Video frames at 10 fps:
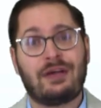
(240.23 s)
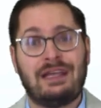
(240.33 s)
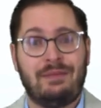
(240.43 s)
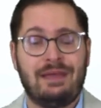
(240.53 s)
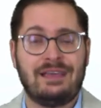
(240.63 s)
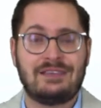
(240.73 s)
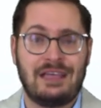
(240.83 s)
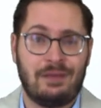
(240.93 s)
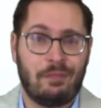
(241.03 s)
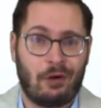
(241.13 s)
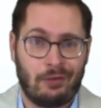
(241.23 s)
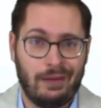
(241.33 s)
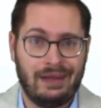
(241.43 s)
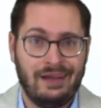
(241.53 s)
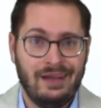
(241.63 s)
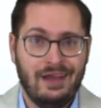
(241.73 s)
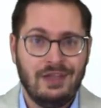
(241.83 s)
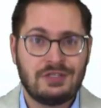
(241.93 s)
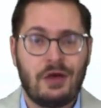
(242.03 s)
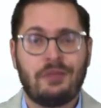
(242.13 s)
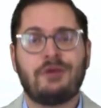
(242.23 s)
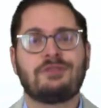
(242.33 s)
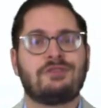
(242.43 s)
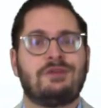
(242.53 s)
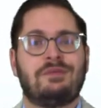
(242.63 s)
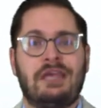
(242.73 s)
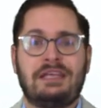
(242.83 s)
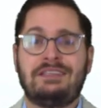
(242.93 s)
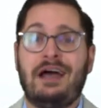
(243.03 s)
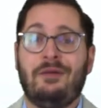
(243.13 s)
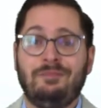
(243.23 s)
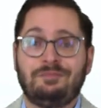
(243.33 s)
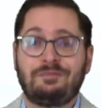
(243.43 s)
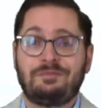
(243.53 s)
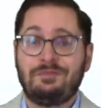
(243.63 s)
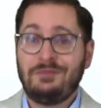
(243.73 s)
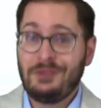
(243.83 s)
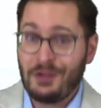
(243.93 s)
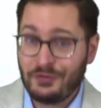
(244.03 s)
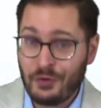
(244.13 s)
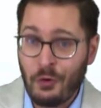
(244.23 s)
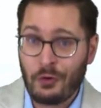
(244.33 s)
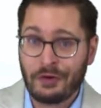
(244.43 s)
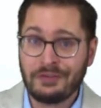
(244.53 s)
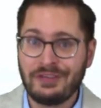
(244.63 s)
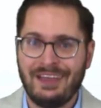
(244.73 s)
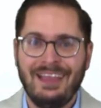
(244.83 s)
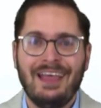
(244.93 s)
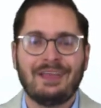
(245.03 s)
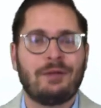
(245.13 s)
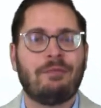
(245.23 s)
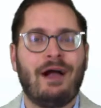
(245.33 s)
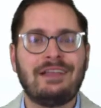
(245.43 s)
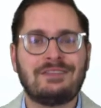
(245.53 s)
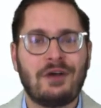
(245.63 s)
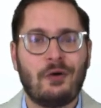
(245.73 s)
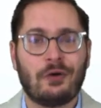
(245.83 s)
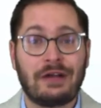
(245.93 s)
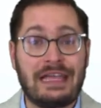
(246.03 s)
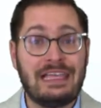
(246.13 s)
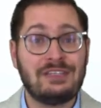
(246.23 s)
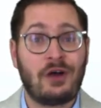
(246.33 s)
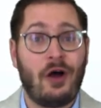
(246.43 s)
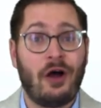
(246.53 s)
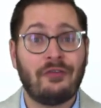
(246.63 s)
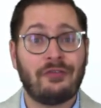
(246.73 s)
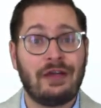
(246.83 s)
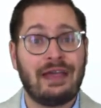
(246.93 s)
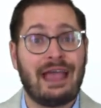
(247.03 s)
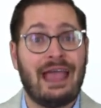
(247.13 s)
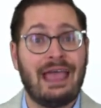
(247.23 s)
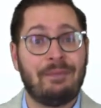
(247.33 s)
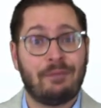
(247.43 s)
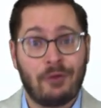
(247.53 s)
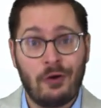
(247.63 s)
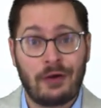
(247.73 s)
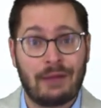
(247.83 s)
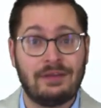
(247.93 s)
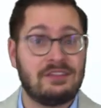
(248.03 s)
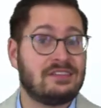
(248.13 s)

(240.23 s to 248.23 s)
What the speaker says: in a BSA department. So those are some things. Now, of course, the Compliance Cohort is offering a program that's